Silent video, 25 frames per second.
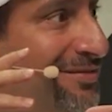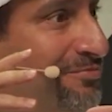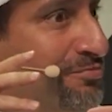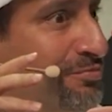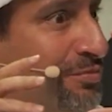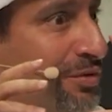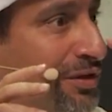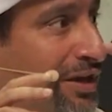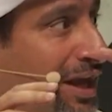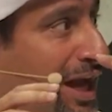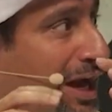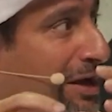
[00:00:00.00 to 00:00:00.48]

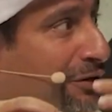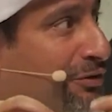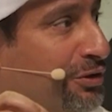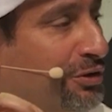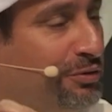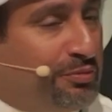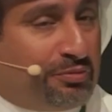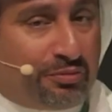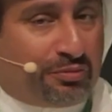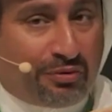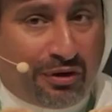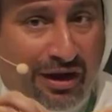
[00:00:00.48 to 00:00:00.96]
but how do
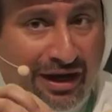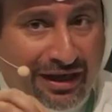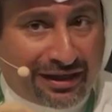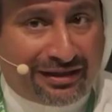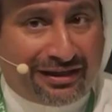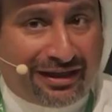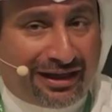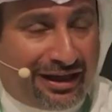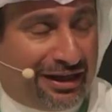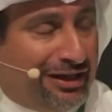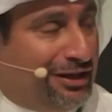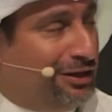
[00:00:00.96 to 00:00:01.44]
you
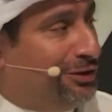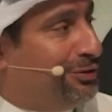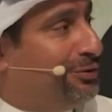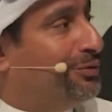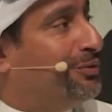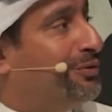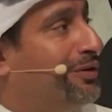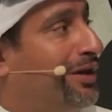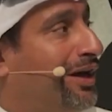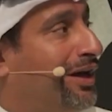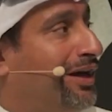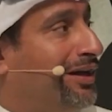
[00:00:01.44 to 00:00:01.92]
practically
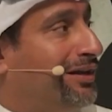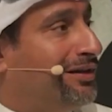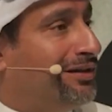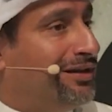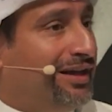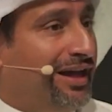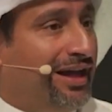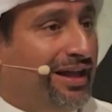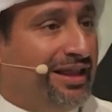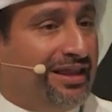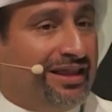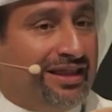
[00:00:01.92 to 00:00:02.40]
do that?
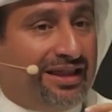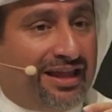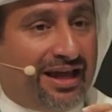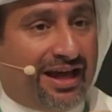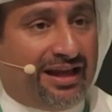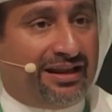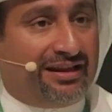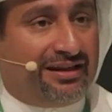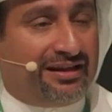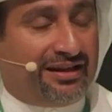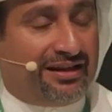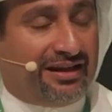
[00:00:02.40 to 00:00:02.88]
And
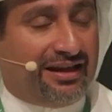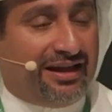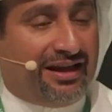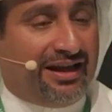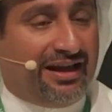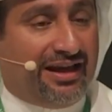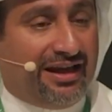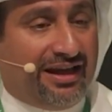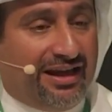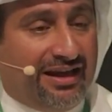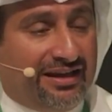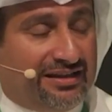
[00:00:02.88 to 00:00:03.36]
that
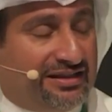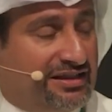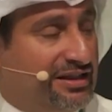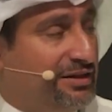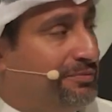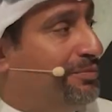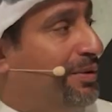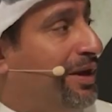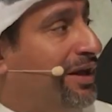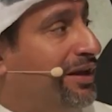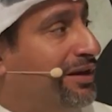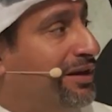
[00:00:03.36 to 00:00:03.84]
is
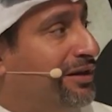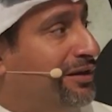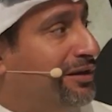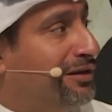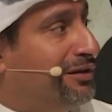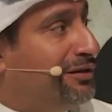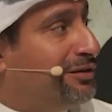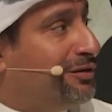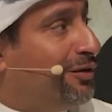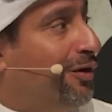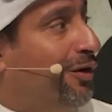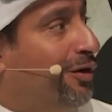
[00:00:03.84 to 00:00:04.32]

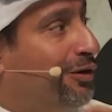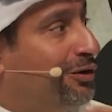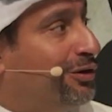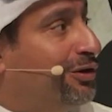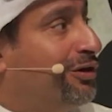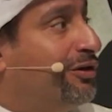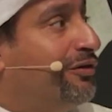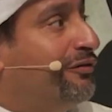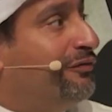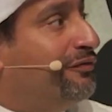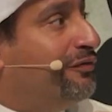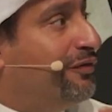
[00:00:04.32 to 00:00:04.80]
dependent on
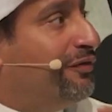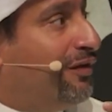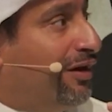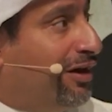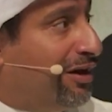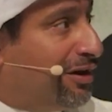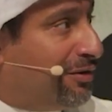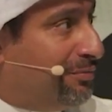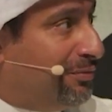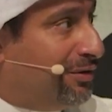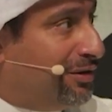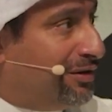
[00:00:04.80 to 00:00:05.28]
your
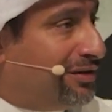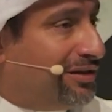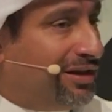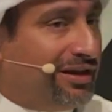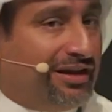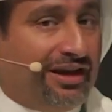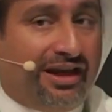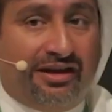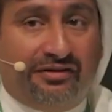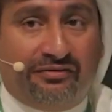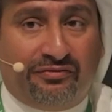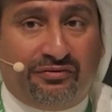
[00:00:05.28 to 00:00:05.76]
environment,
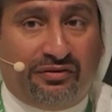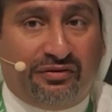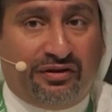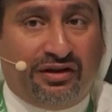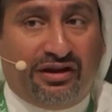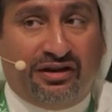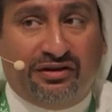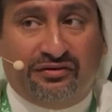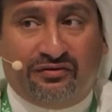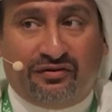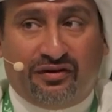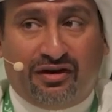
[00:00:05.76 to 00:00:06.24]
and every
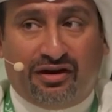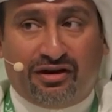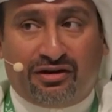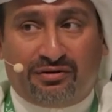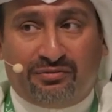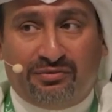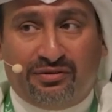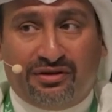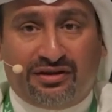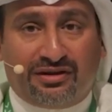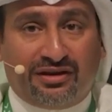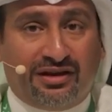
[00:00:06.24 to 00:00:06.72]

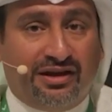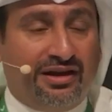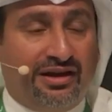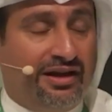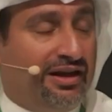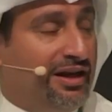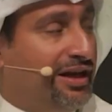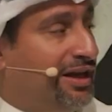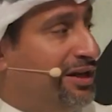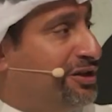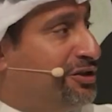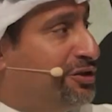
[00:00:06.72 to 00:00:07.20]
environment
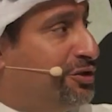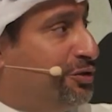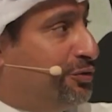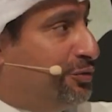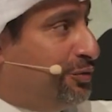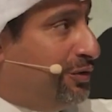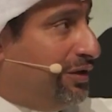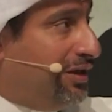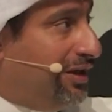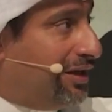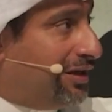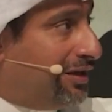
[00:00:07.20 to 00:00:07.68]
is
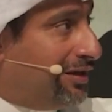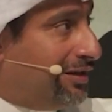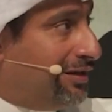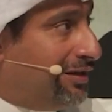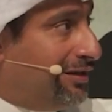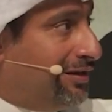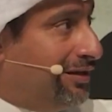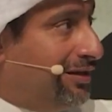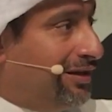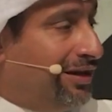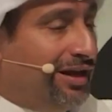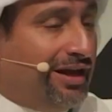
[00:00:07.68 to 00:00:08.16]
unique.
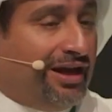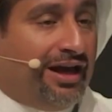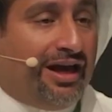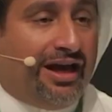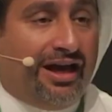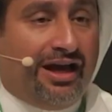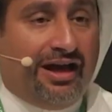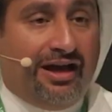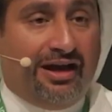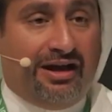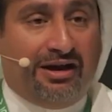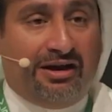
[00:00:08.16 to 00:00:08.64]

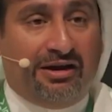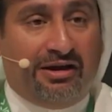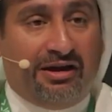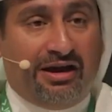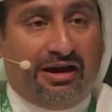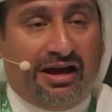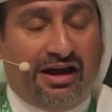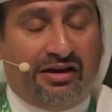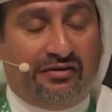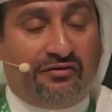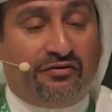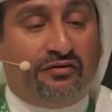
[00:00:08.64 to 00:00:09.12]

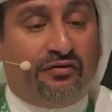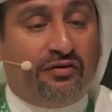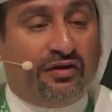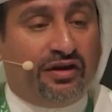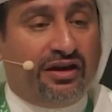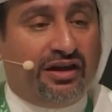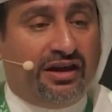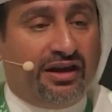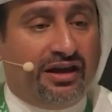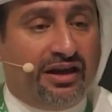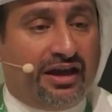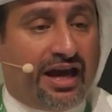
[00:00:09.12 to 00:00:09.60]

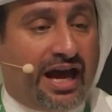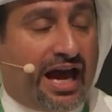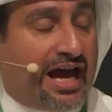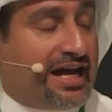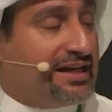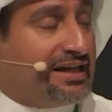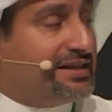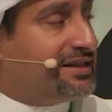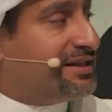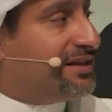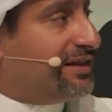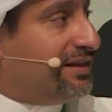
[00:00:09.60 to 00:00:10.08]
Every
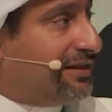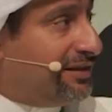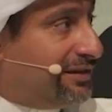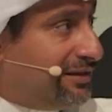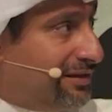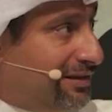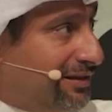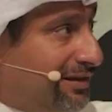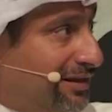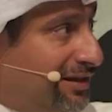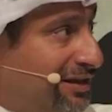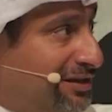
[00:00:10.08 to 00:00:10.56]

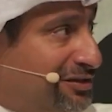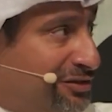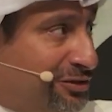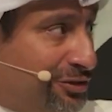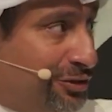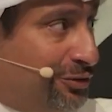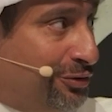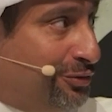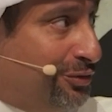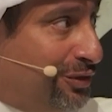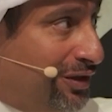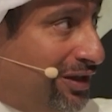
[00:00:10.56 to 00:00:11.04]
asset is
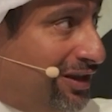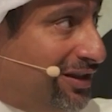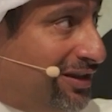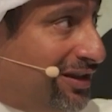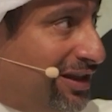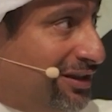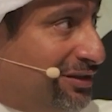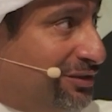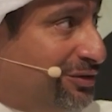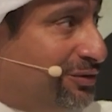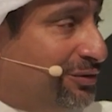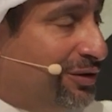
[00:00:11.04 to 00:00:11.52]
unique
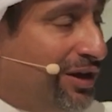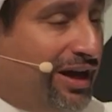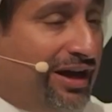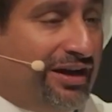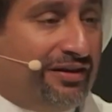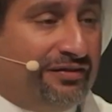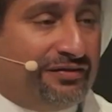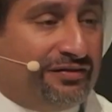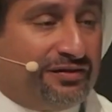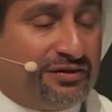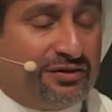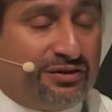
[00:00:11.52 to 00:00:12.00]
that you
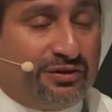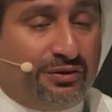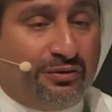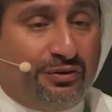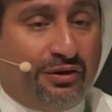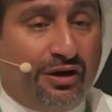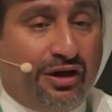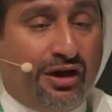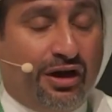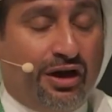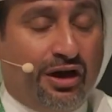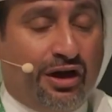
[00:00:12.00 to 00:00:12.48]
have. So
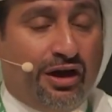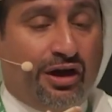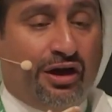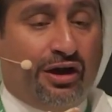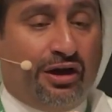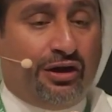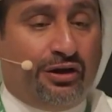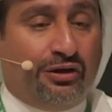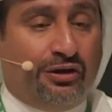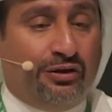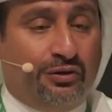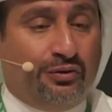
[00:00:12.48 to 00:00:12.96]

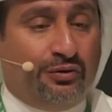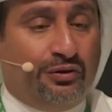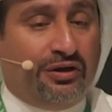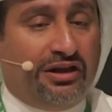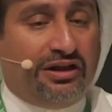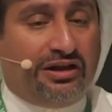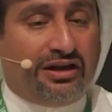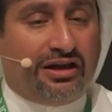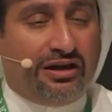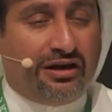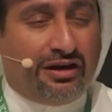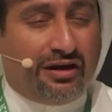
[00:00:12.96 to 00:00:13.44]
you
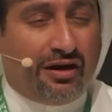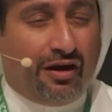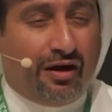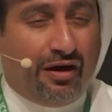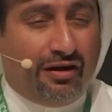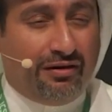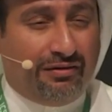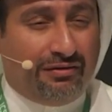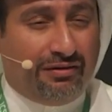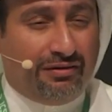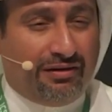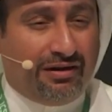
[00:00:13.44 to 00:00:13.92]
need
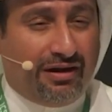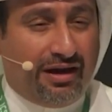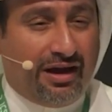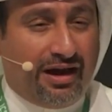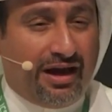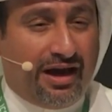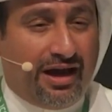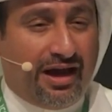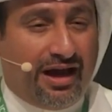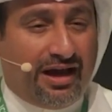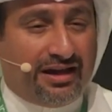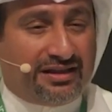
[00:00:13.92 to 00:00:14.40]

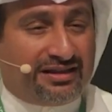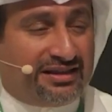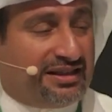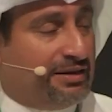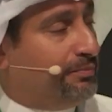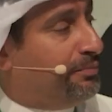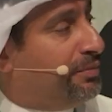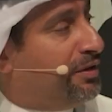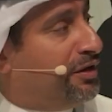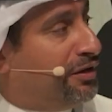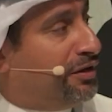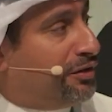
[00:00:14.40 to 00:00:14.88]
a
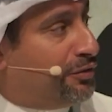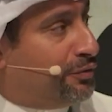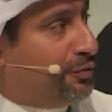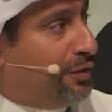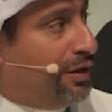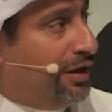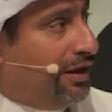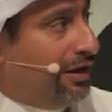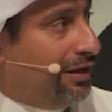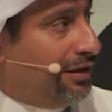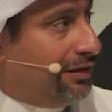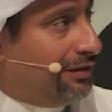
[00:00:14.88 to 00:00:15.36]
simpler
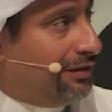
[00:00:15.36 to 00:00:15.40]
way,